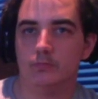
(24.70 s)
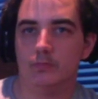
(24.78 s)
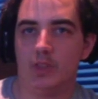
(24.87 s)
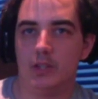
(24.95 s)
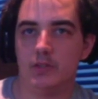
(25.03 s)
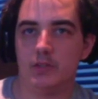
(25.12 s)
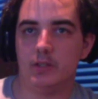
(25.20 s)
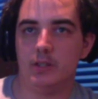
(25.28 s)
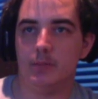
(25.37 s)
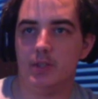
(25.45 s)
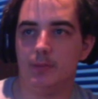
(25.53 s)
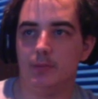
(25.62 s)
Just need to
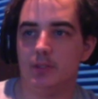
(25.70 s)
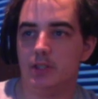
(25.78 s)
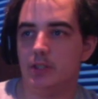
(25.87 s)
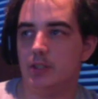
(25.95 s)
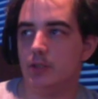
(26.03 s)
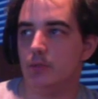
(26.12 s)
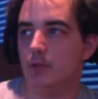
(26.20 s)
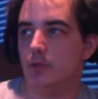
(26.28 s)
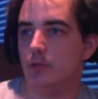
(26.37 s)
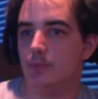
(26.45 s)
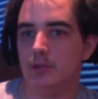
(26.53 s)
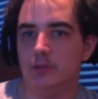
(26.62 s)
be able to queue
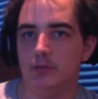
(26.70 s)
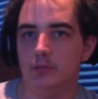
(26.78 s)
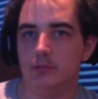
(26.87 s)
open